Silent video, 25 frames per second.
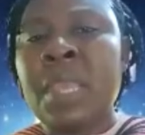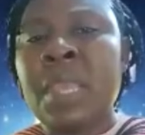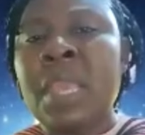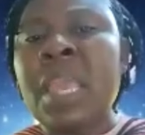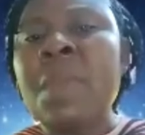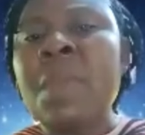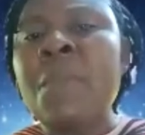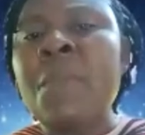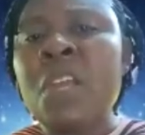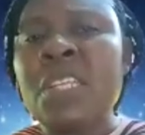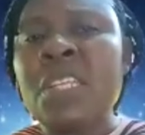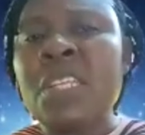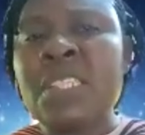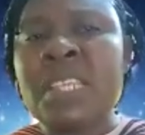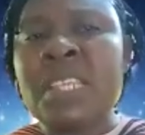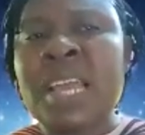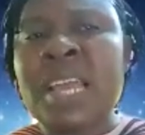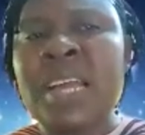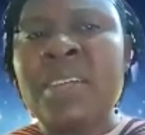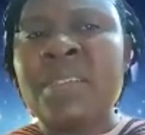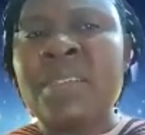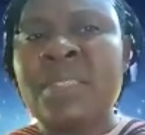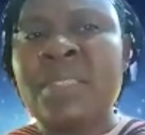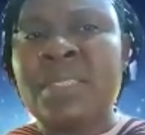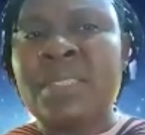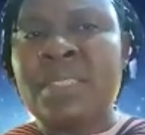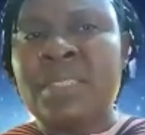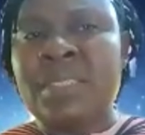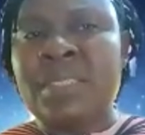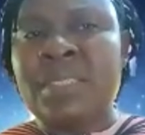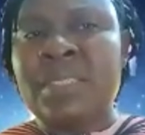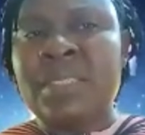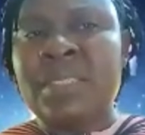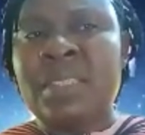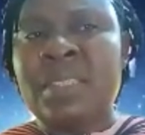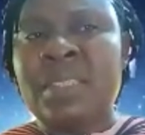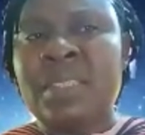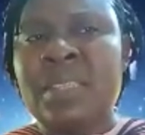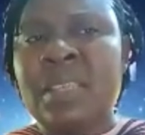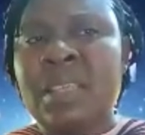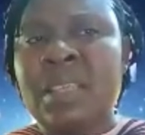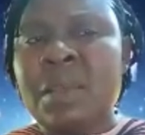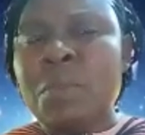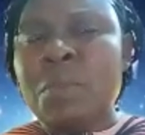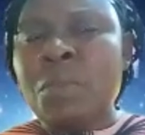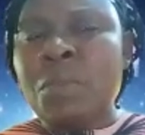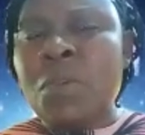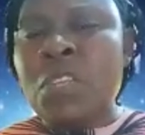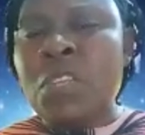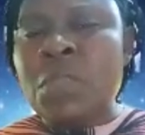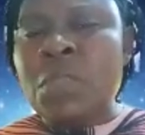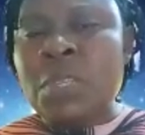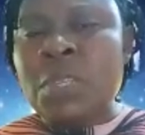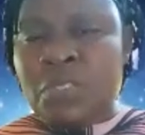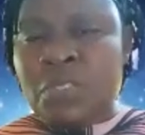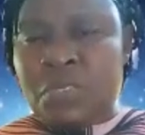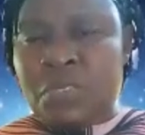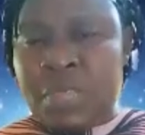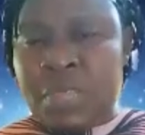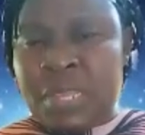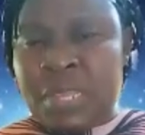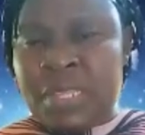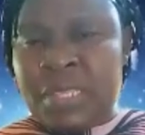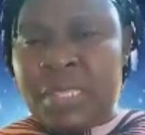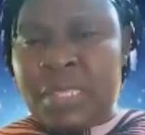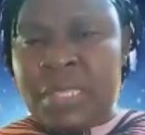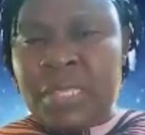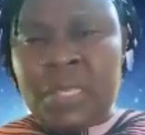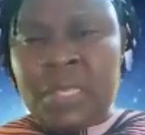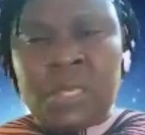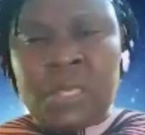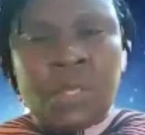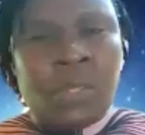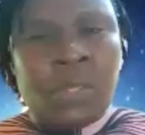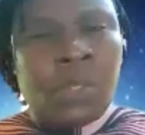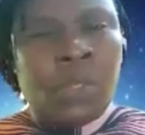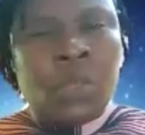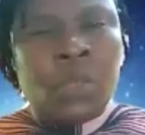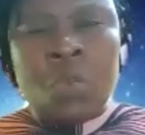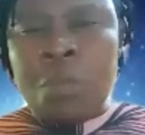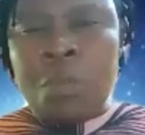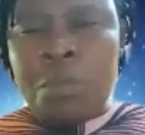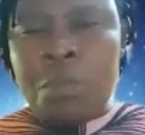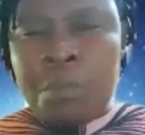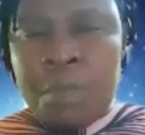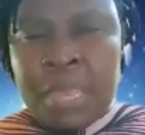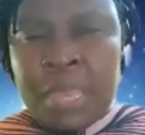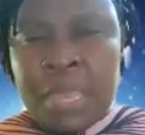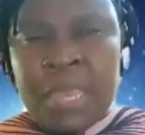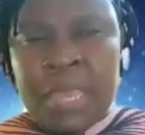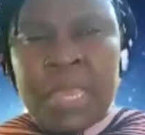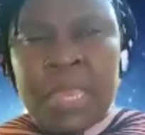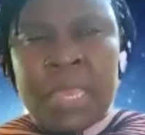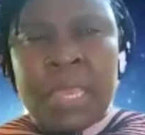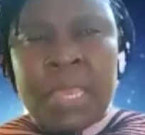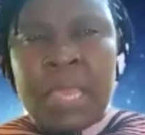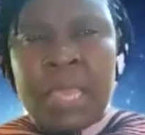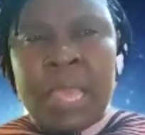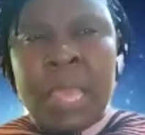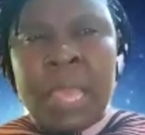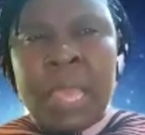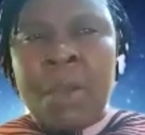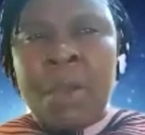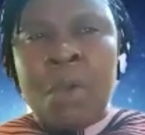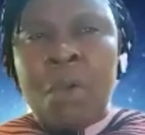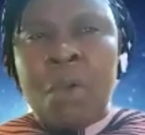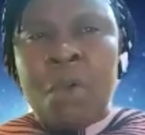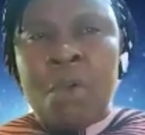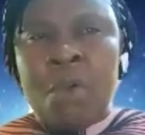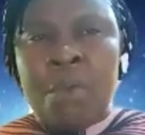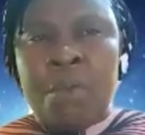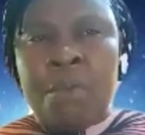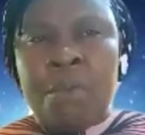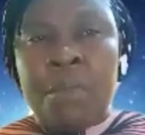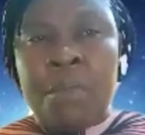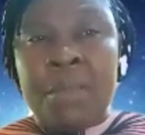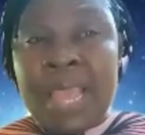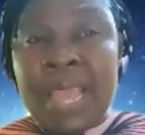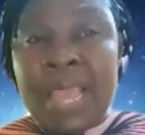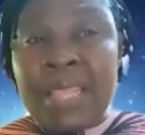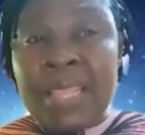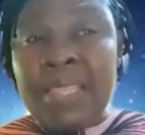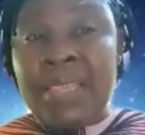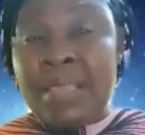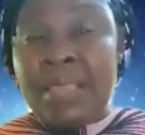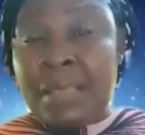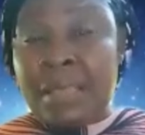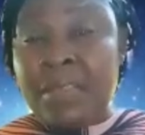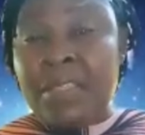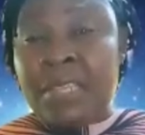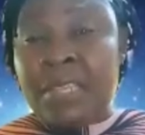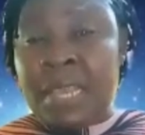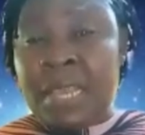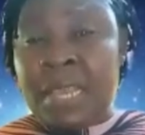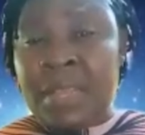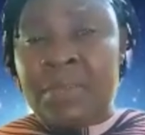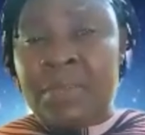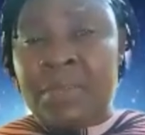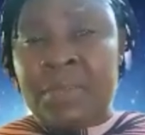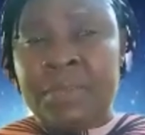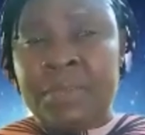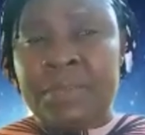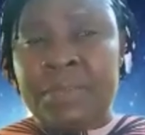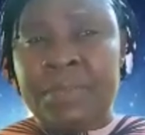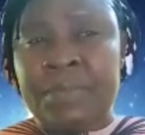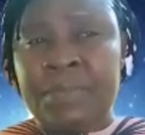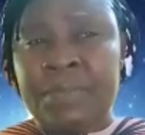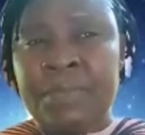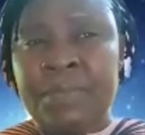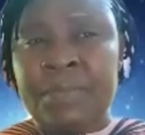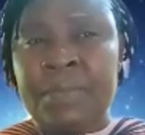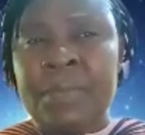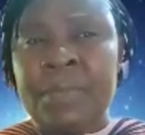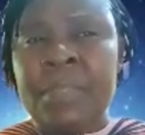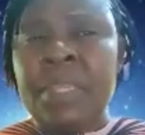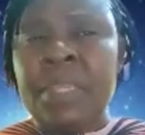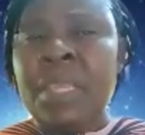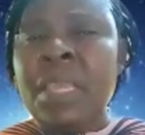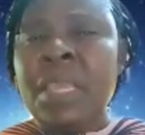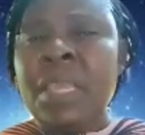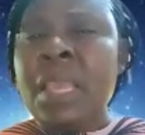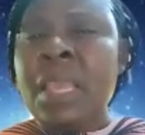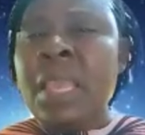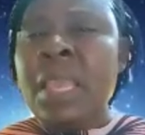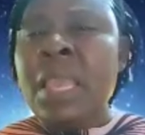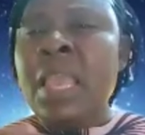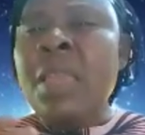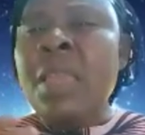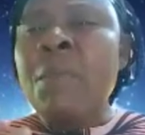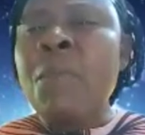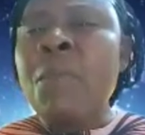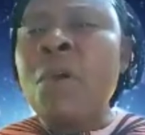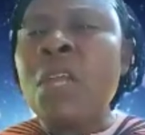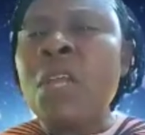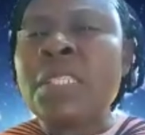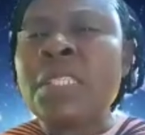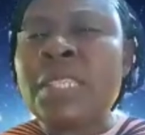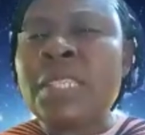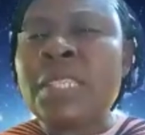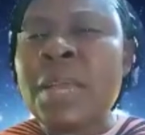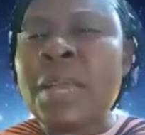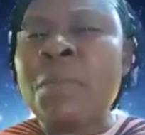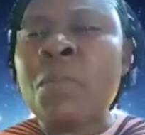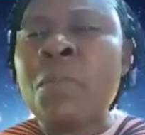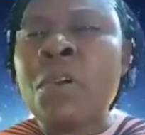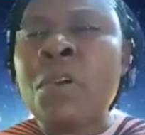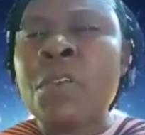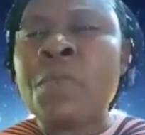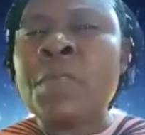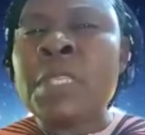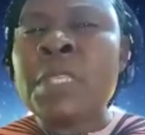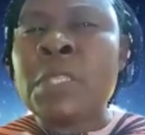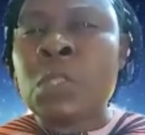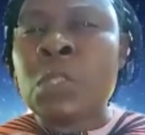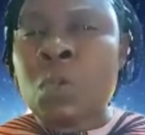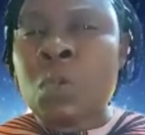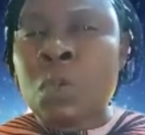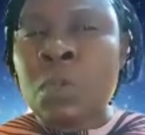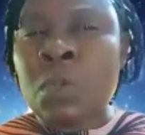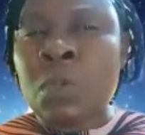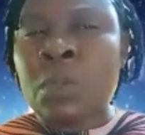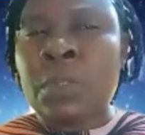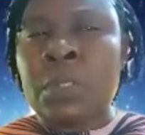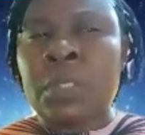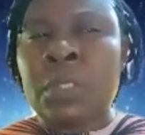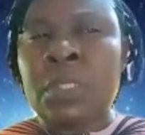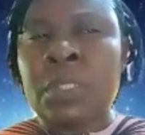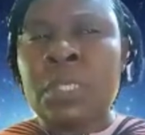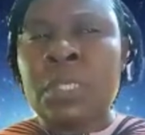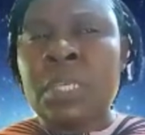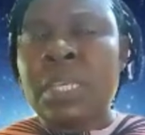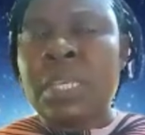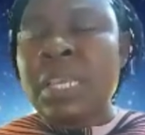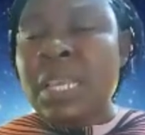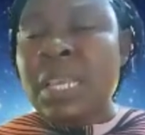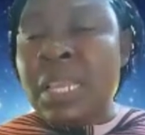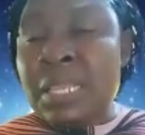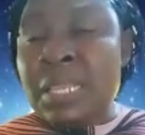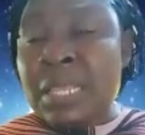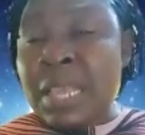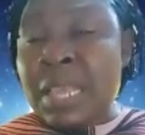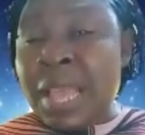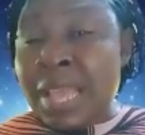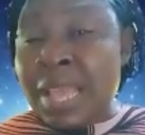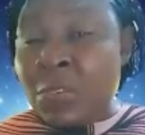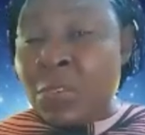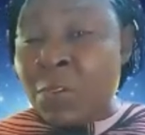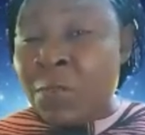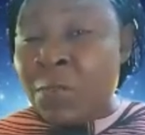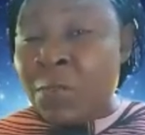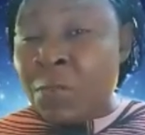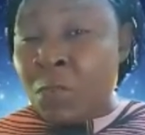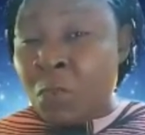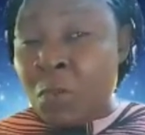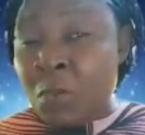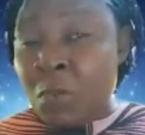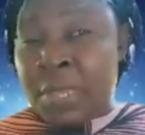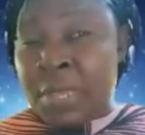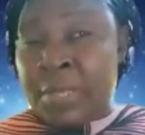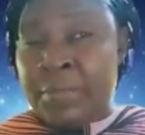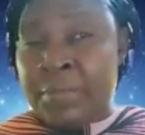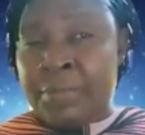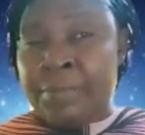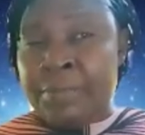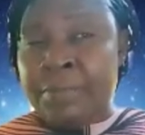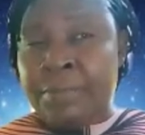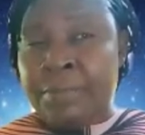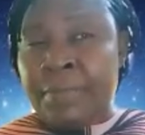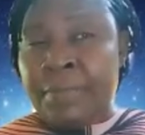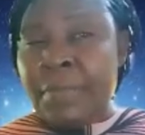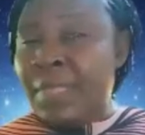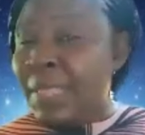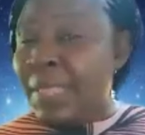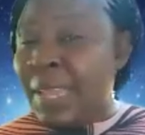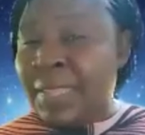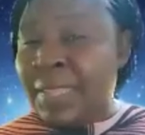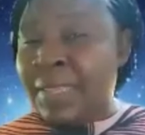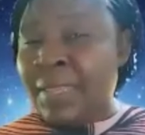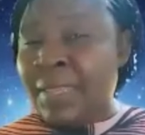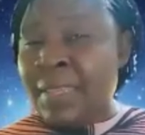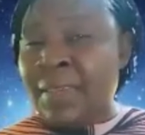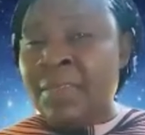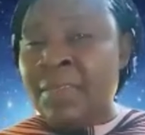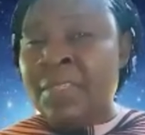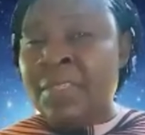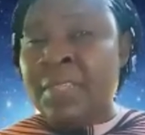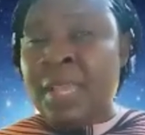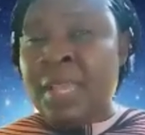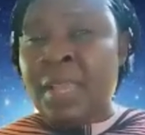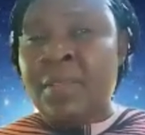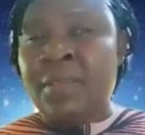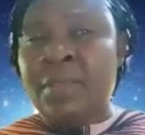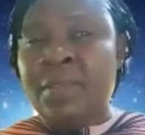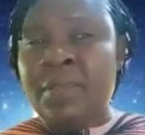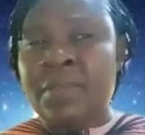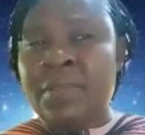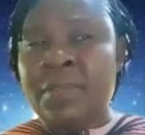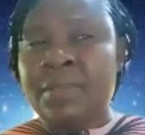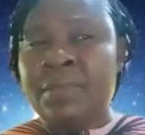A boy child must be trained to make a home, like the girl child. A boy child must be schooled in the art of cooking, like the girl child.